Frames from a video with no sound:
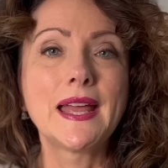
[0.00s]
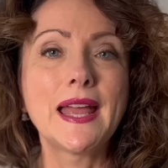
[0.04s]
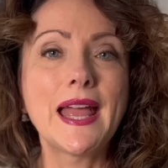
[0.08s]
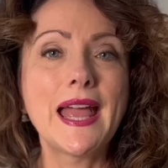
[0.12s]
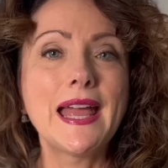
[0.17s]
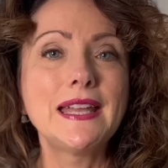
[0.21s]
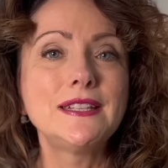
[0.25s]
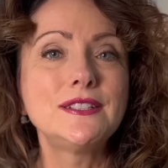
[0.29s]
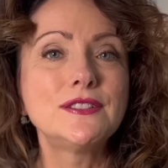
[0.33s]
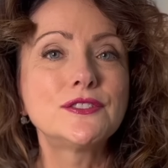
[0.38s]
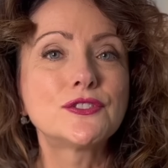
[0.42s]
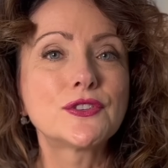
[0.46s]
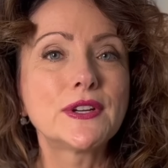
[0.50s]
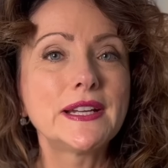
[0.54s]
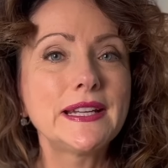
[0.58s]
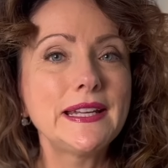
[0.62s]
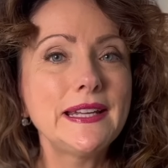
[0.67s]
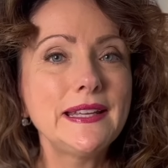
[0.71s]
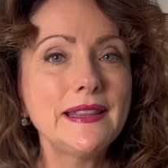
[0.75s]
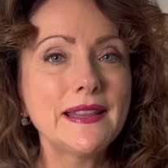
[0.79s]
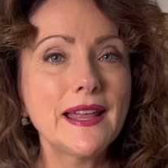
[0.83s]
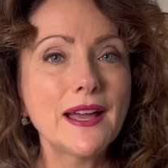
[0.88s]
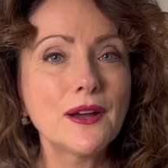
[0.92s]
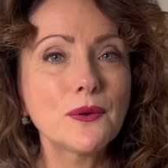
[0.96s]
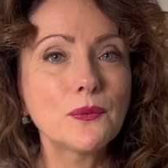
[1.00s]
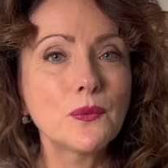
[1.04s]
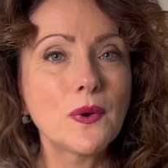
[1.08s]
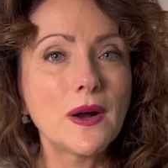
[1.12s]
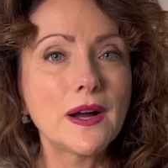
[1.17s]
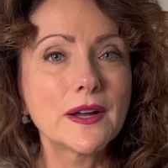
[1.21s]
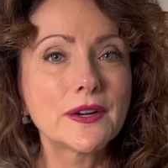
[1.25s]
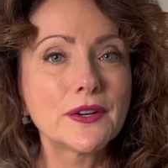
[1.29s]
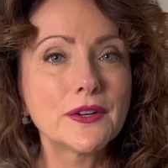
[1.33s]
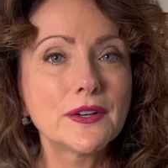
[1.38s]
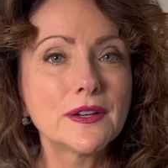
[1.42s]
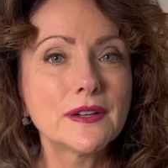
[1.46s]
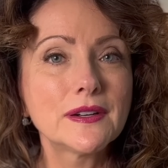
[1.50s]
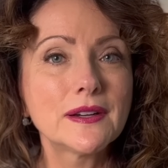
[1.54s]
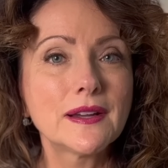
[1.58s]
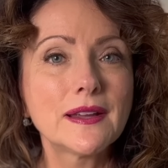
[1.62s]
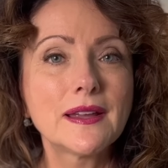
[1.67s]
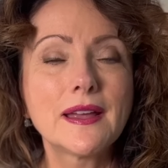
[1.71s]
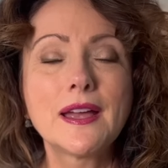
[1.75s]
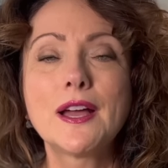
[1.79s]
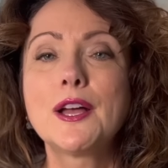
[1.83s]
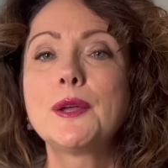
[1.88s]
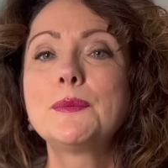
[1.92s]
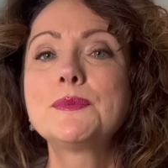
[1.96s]
And drinking that water
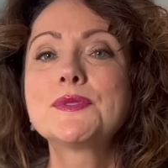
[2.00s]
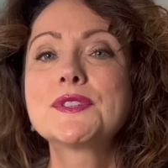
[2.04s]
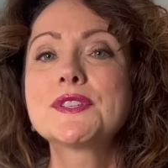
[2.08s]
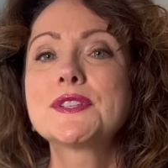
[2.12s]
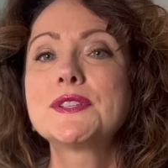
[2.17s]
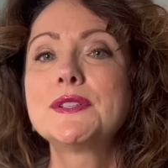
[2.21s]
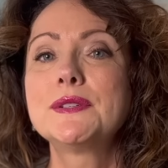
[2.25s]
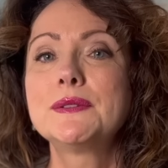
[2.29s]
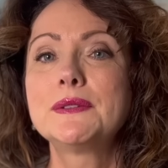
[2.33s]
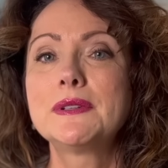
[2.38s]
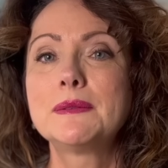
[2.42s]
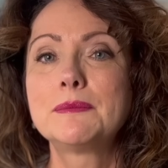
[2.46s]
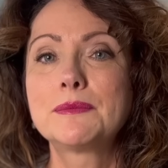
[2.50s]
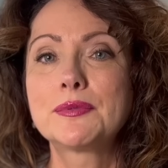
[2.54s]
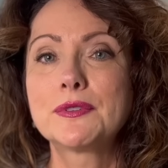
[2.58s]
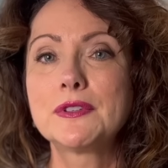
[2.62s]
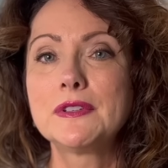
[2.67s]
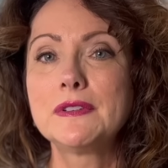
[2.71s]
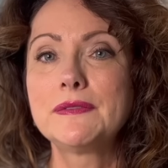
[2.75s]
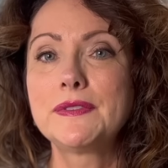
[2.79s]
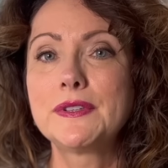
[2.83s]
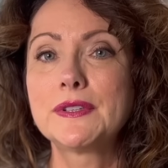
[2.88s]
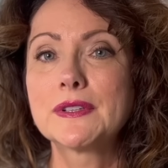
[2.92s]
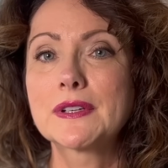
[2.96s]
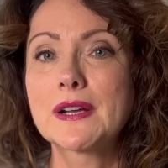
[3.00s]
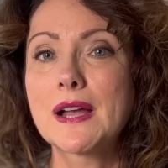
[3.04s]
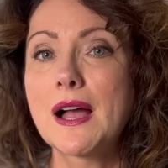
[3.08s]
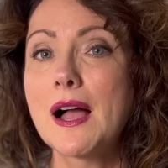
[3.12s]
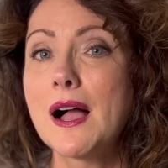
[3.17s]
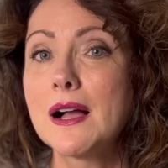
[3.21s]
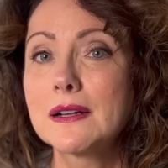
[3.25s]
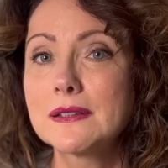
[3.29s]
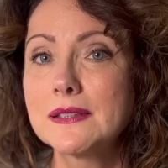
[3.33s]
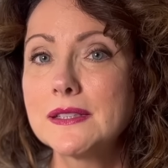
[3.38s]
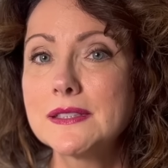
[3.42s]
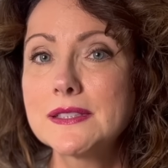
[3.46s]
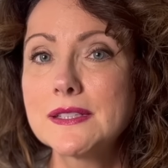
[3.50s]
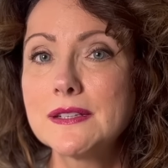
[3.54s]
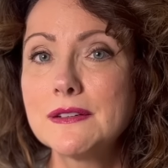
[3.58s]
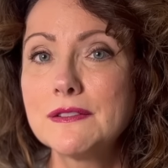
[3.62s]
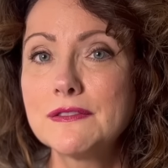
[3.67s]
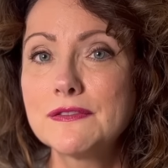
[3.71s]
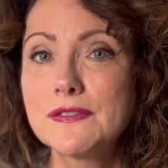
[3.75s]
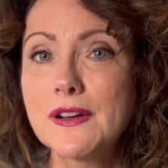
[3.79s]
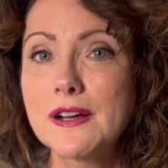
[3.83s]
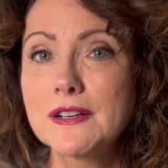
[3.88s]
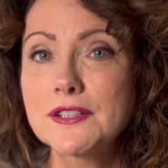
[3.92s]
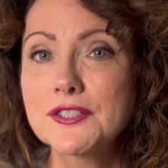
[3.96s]
helps to improve your cognitive
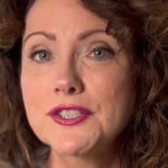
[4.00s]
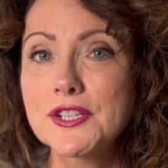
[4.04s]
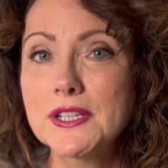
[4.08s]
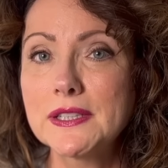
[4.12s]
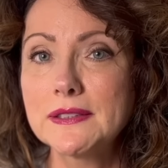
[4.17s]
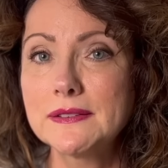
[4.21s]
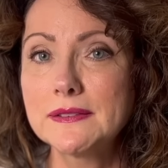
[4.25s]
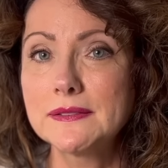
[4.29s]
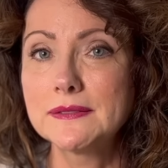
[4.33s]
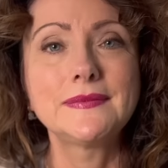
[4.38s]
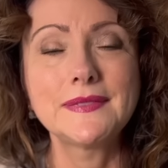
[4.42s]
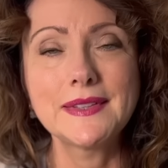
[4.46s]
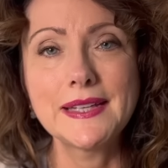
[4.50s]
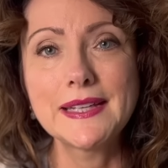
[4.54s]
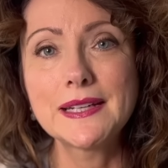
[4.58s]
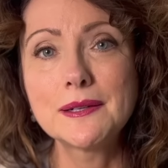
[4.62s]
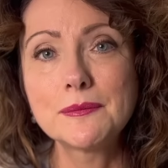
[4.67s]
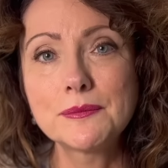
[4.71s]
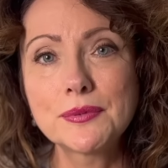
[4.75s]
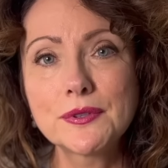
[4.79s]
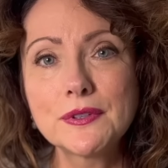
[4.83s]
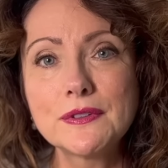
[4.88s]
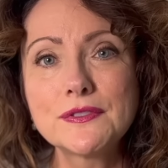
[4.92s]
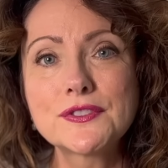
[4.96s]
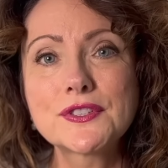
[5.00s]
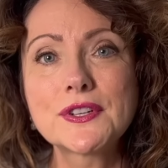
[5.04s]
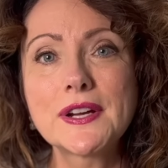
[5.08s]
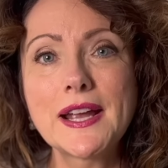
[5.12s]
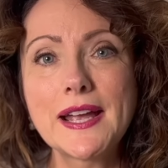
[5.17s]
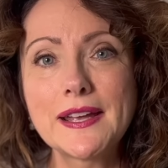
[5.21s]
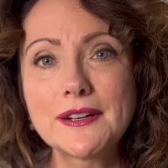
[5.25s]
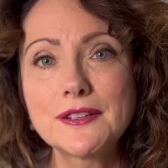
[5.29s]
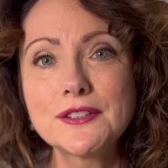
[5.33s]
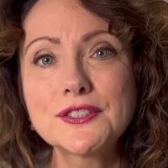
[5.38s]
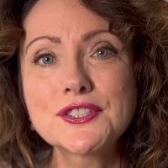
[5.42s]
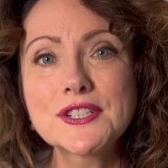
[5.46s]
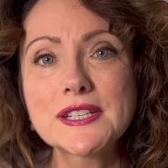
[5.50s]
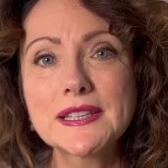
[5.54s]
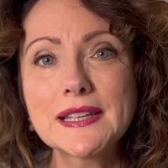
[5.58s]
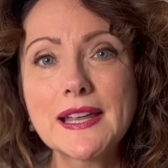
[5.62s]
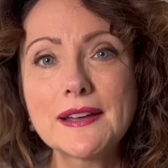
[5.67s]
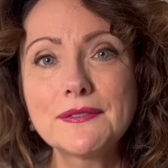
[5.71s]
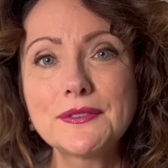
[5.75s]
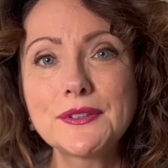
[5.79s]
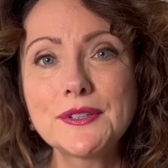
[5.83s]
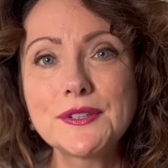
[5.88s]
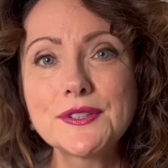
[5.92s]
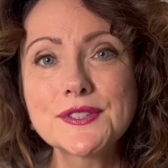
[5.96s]
function. It improves your energy
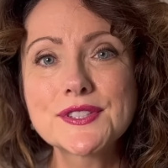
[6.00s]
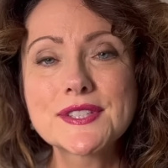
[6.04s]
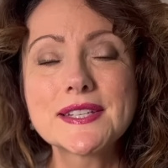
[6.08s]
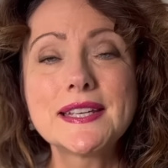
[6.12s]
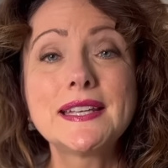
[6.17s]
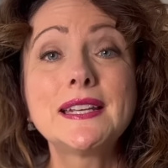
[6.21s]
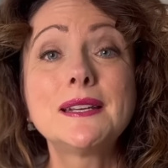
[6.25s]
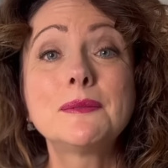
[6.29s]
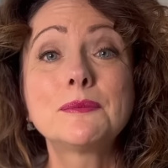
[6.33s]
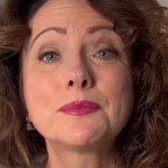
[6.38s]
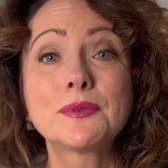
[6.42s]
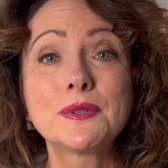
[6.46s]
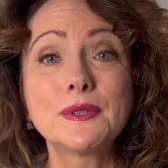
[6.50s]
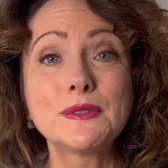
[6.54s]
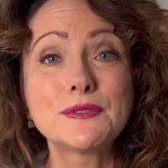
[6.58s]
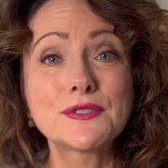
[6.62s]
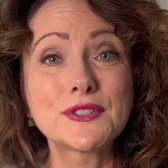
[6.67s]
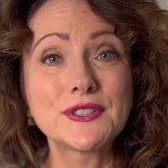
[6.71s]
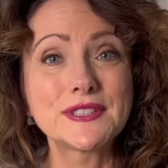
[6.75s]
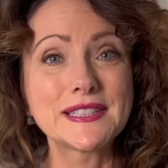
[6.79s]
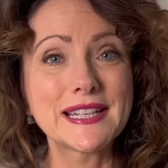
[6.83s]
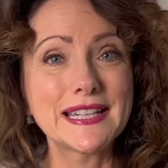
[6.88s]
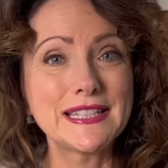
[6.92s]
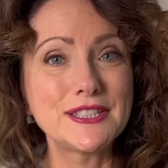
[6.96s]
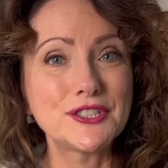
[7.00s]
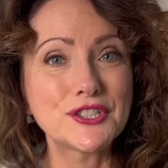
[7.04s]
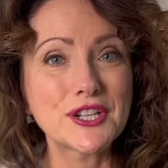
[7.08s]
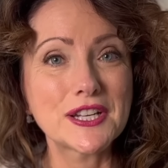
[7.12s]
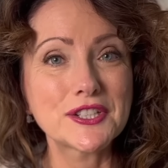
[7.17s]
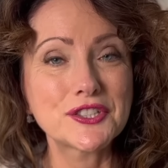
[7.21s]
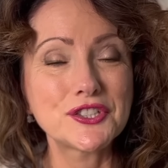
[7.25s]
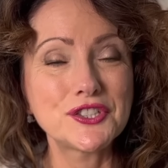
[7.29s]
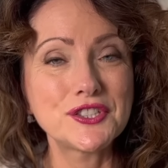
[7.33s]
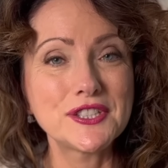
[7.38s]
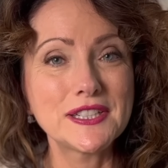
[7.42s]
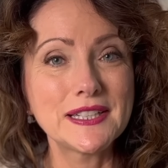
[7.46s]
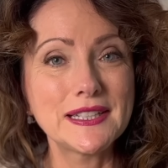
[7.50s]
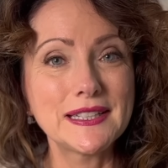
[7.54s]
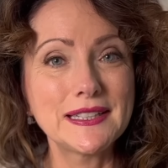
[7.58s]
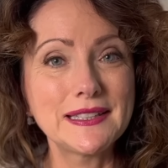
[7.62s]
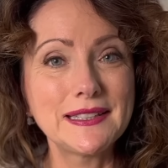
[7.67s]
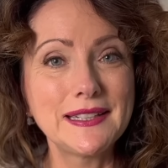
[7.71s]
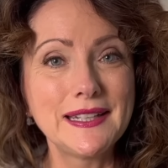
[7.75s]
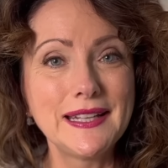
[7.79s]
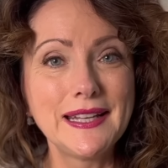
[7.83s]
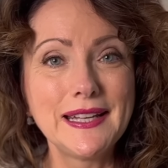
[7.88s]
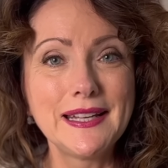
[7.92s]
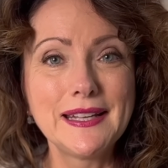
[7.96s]
levels. It improves your digestion.
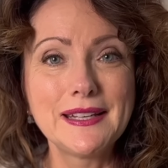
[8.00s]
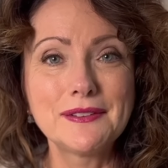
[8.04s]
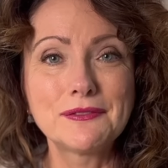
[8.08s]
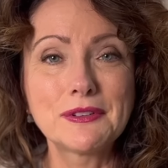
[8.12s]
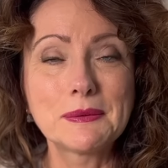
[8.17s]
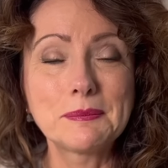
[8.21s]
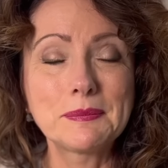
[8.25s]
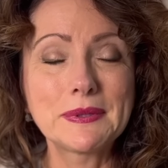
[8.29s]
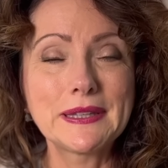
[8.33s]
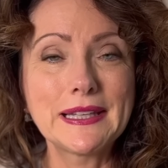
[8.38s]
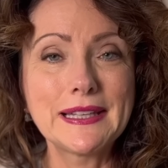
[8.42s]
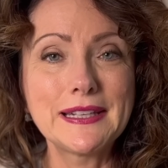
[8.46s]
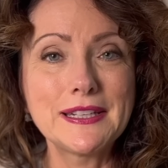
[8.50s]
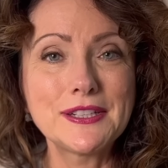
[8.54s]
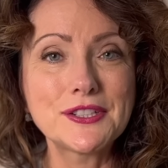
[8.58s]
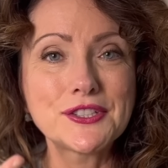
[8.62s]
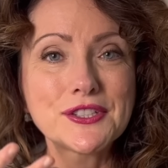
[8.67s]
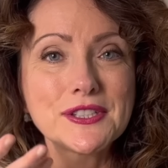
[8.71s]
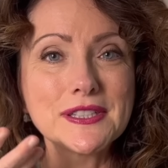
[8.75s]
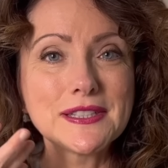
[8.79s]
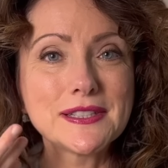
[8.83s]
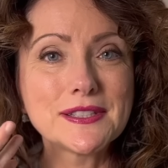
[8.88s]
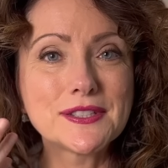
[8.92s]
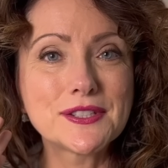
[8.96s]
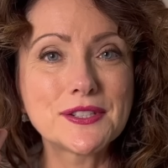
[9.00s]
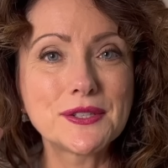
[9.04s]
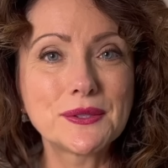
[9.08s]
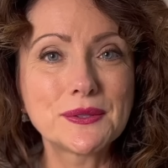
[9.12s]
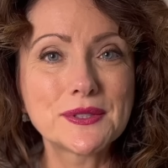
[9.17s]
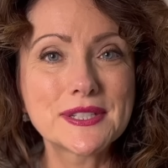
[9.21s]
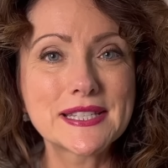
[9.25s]
replenishes your